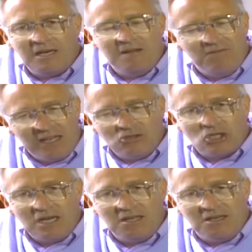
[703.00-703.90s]
And
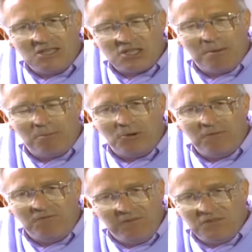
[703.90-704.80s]
eventually in December
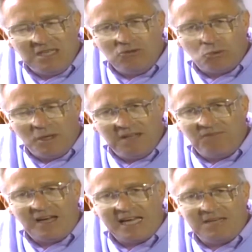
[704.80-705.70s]
of
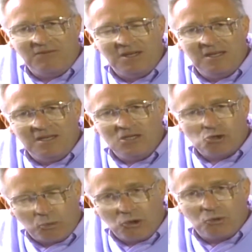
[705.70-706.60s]
1525,
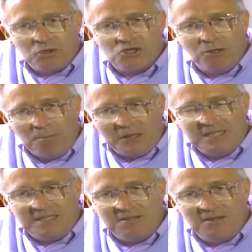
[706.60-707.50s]
his work was
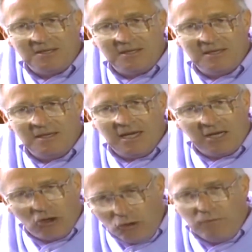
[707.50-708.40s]
completed.
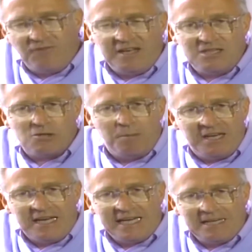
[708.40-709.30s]
And a new phase
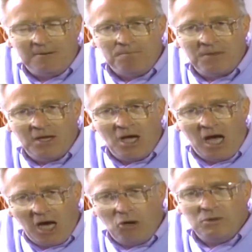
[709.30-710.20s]
began.
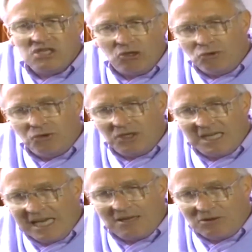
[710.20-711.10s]
How is he going
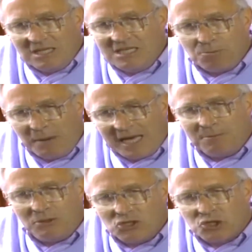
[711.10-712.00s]
to get these
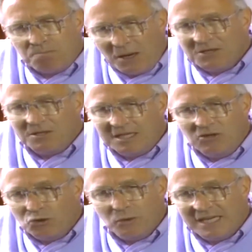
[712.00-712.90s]
Bibles smuggled
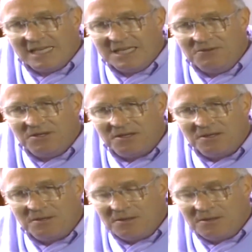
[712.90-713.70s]
into England?